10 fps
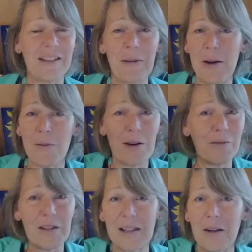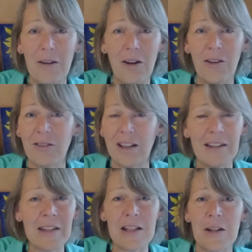They might work for so long
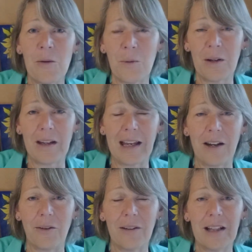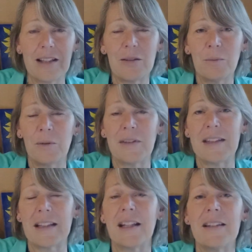and then they don't work out and someone
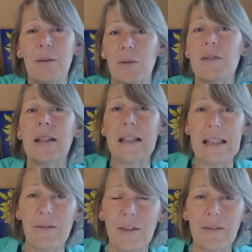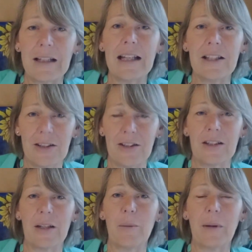decides they want to leave the
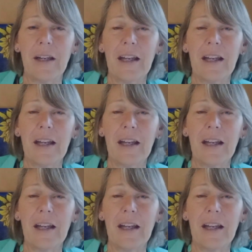relationship.